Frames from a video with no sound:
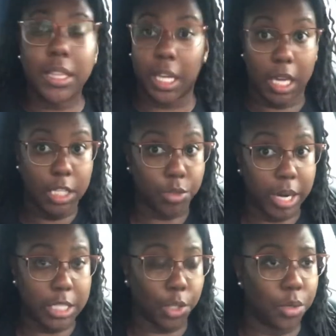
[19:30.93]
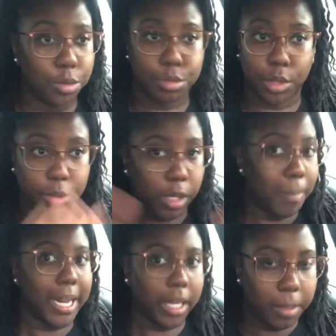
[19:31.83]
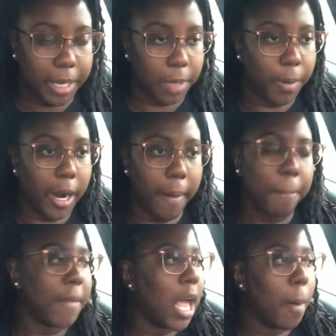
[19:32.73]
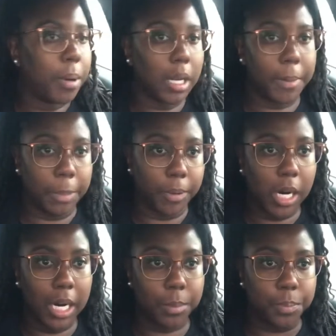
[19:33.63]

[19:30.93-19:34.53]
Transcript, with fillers: The kids are at school, so nobody gonna be at the park. Pull up at the park